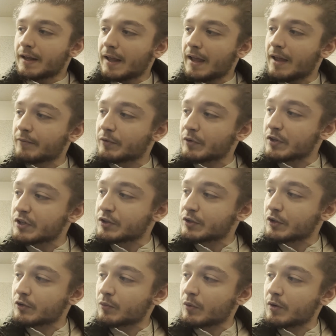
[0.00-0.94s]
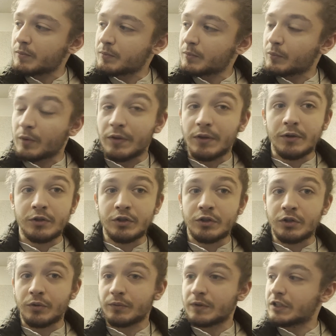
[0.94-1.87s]
And for this third one, when there's
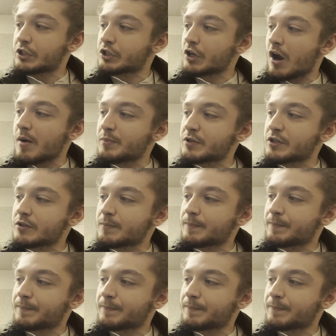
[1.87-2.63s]
3 sharps,